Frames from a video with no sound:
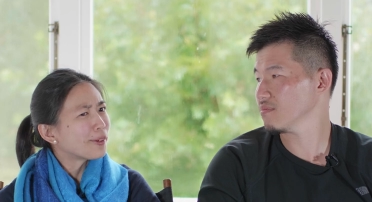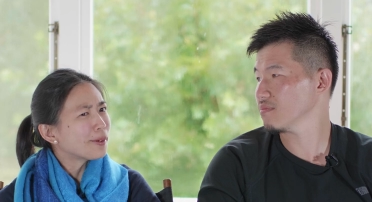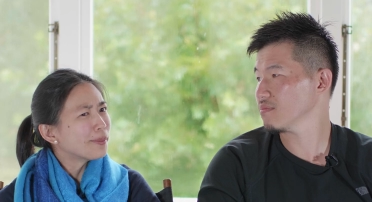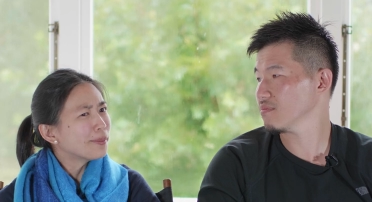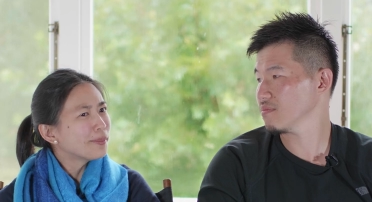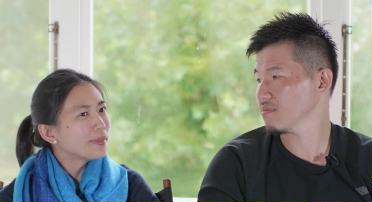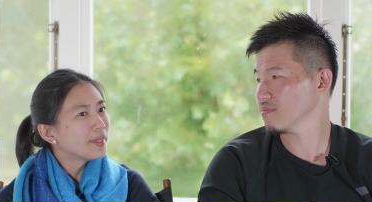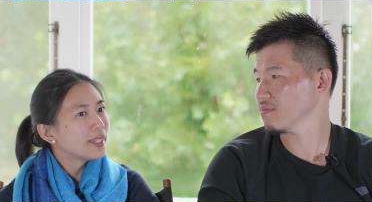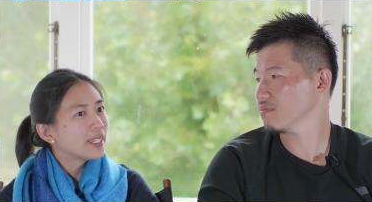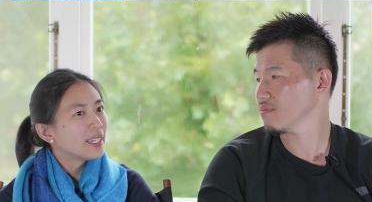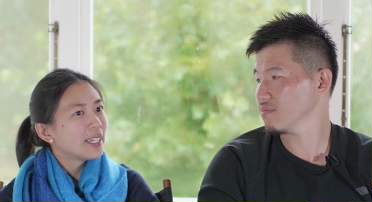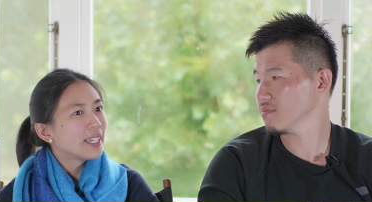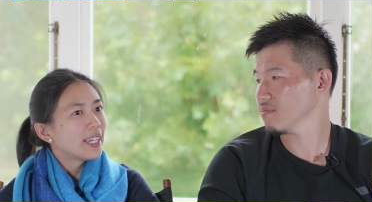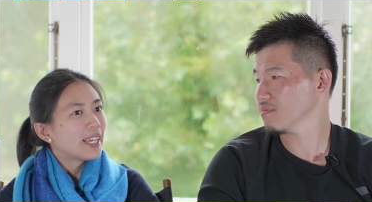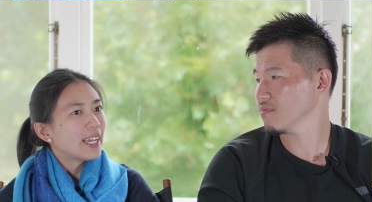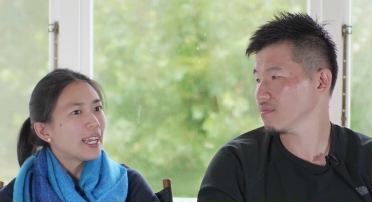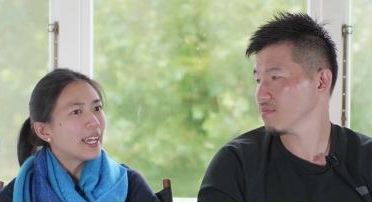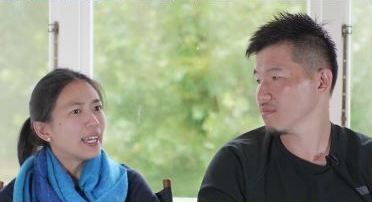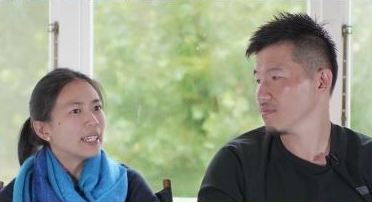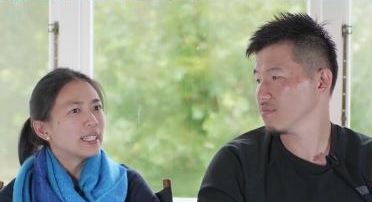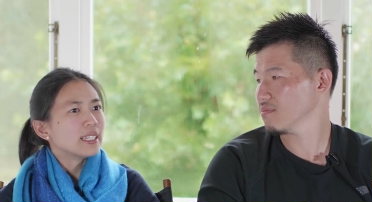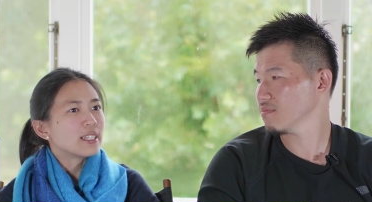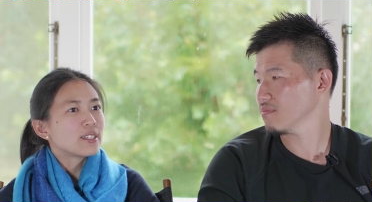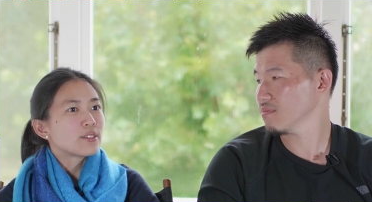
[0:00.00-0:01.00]
Speaker 1: from.
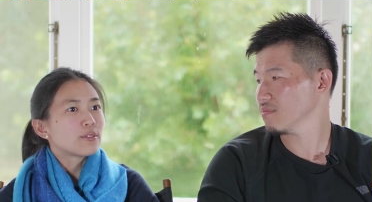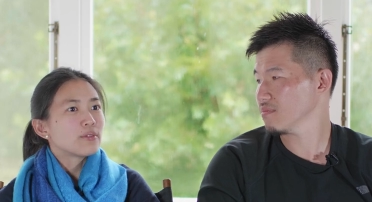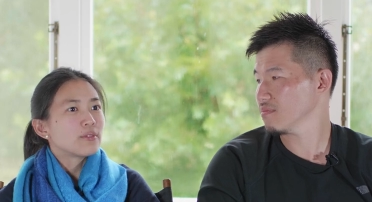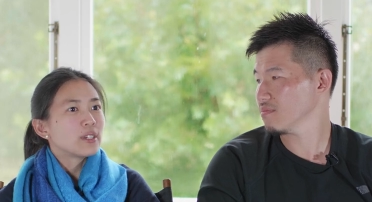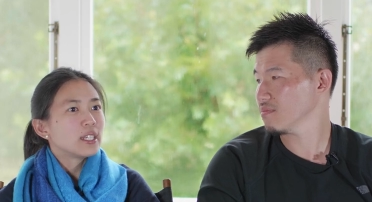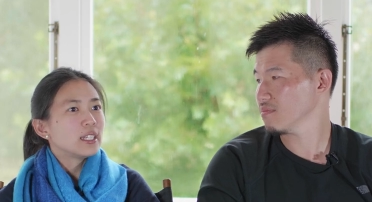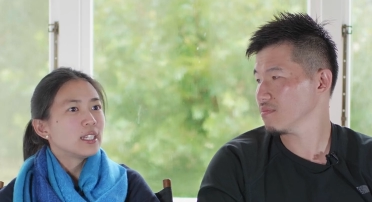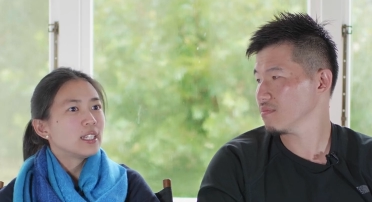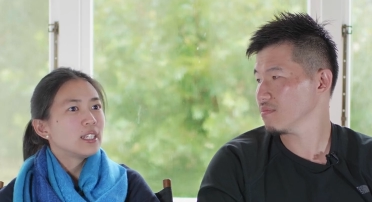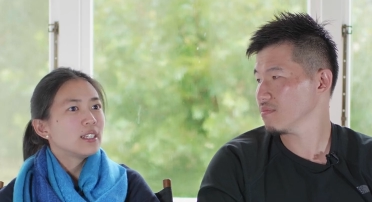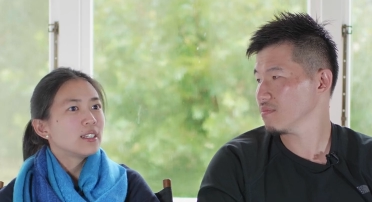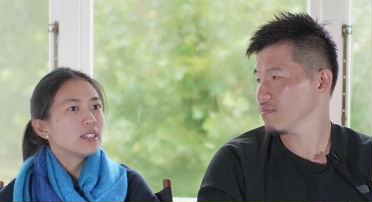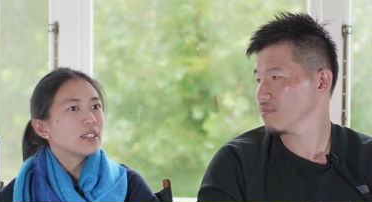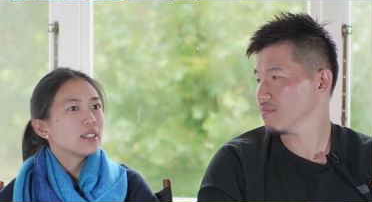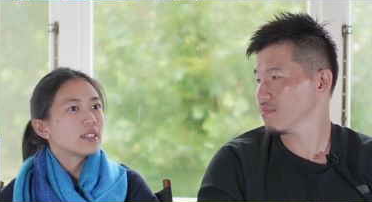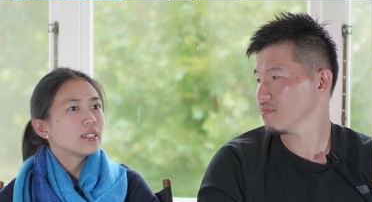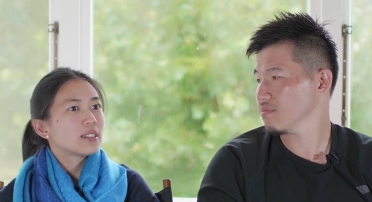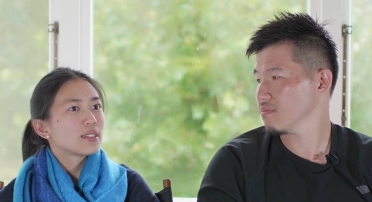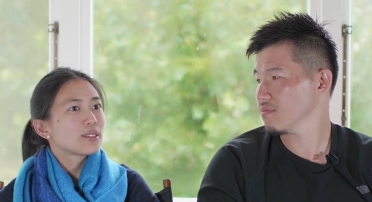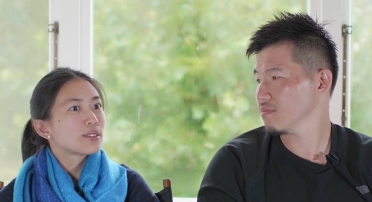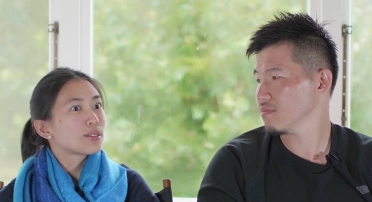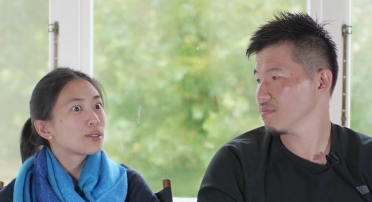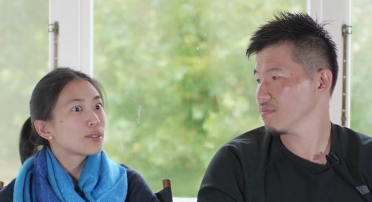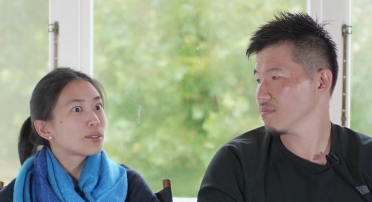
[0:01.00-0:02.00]
And it's really
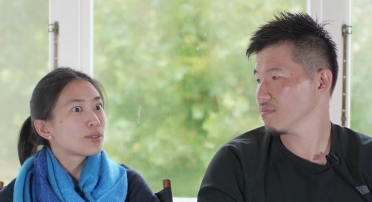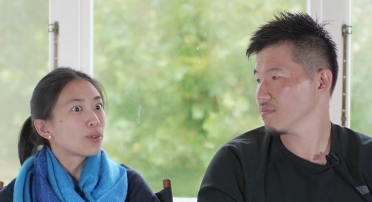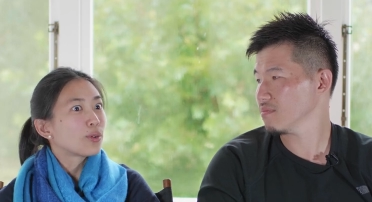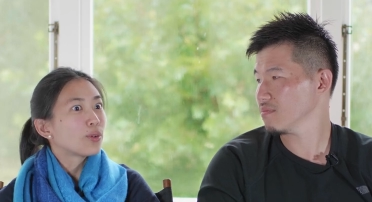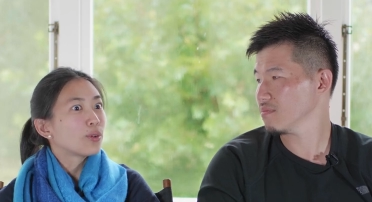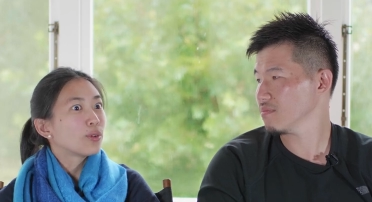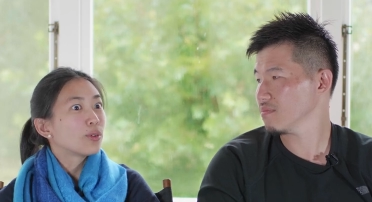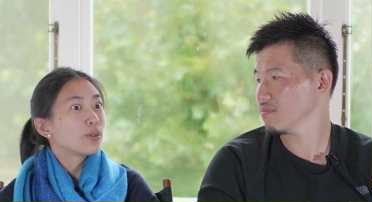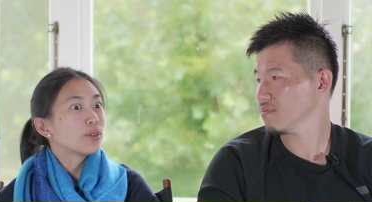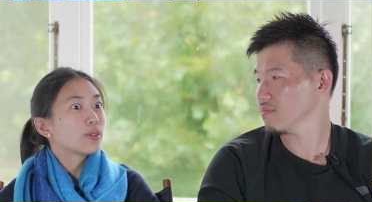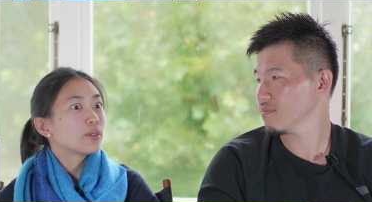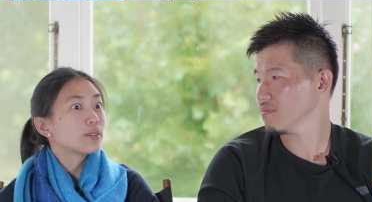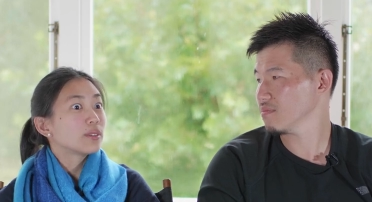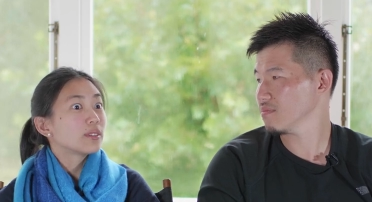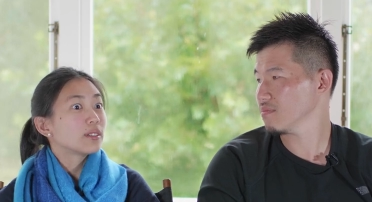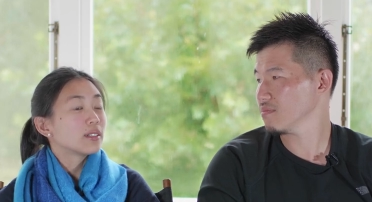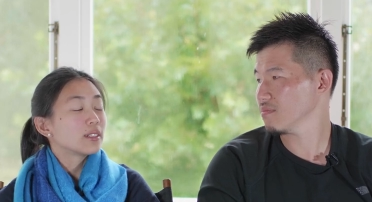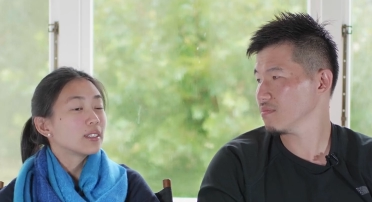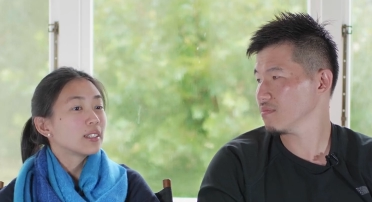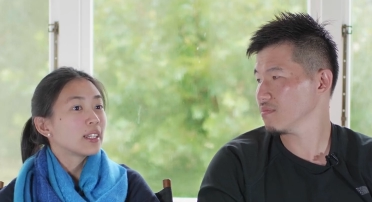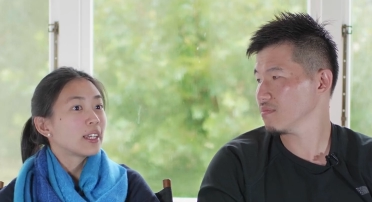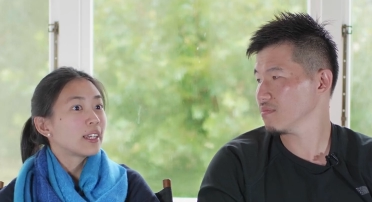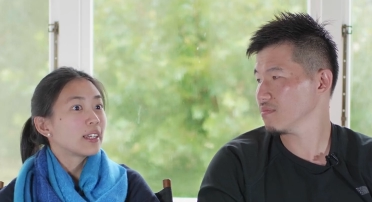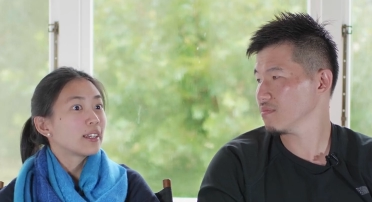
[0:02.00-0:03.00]
so
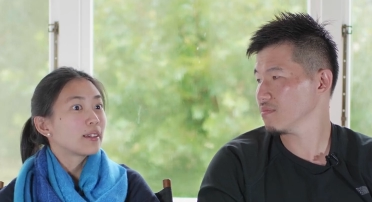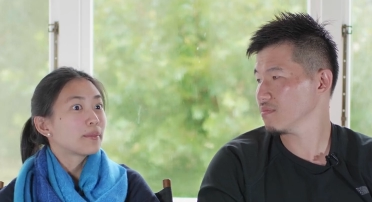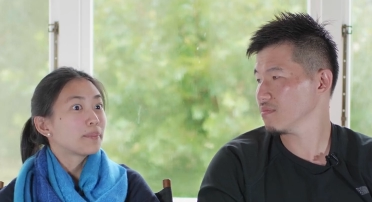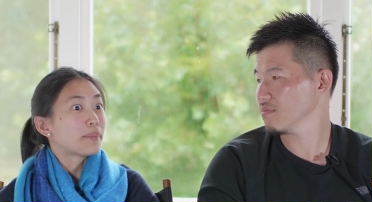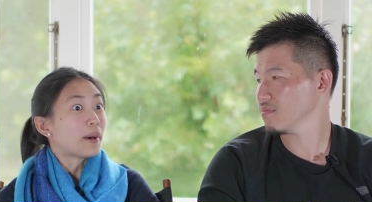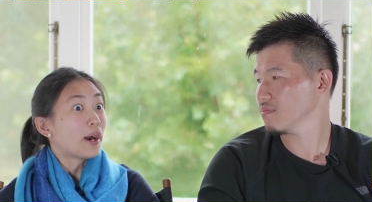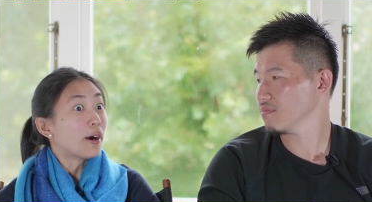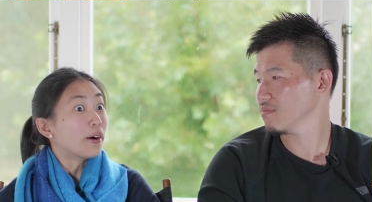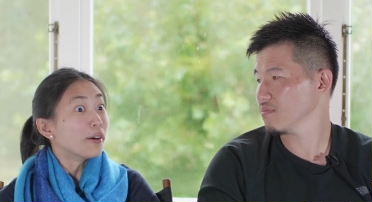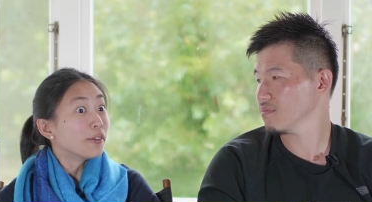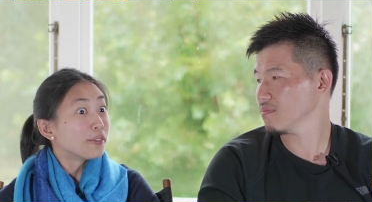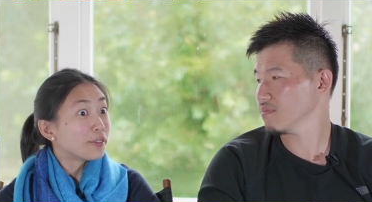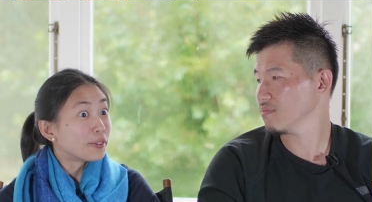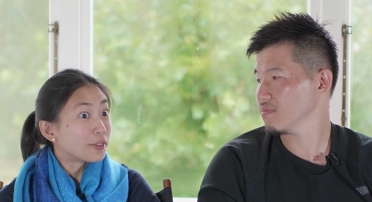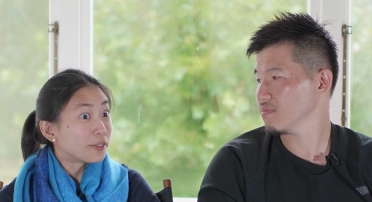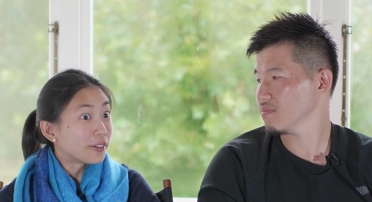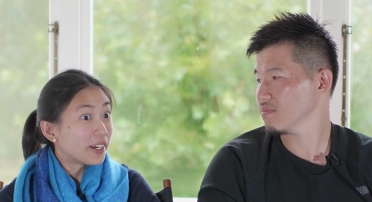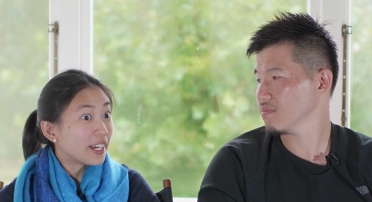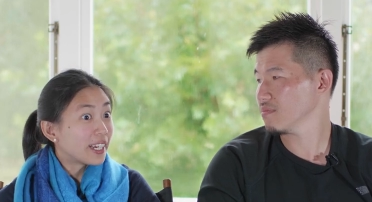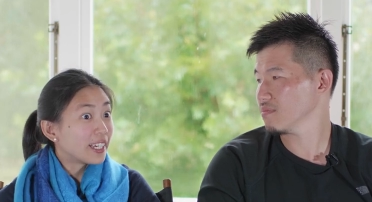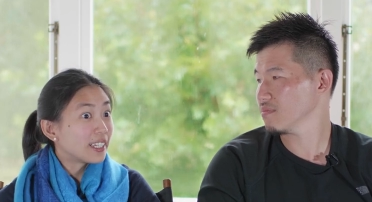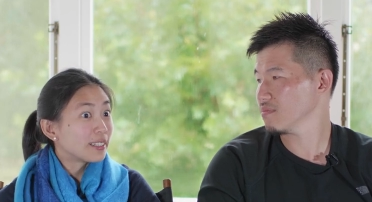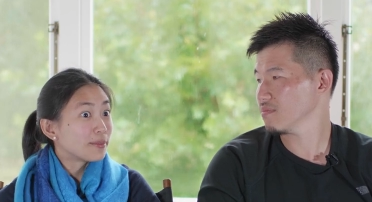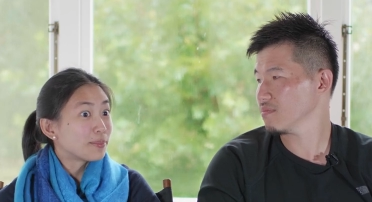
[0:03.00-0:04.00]
like powerful,
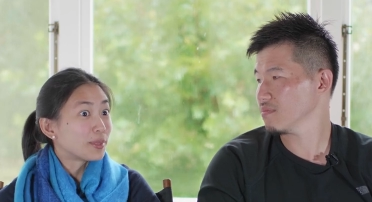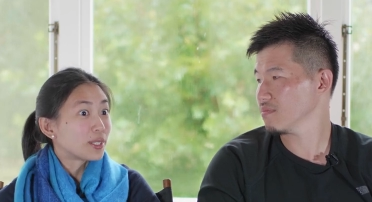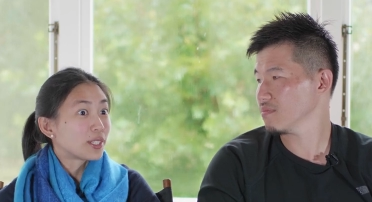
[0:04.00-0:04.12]
right?